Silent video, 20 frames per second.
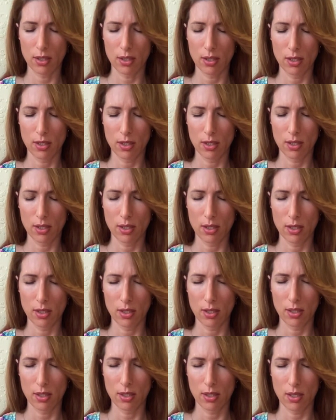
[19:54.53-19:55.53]

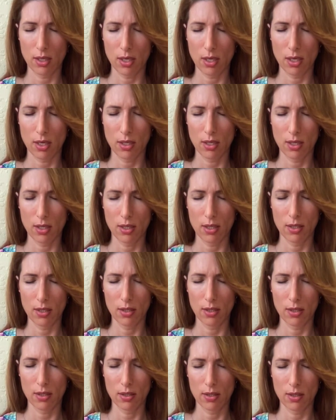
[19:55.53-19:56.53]

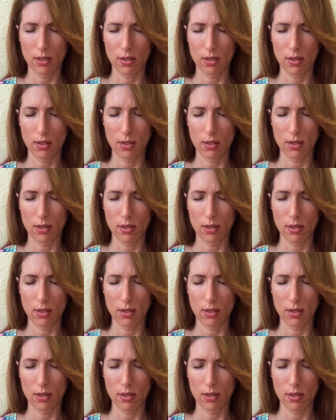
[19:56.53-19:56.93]
[no speech]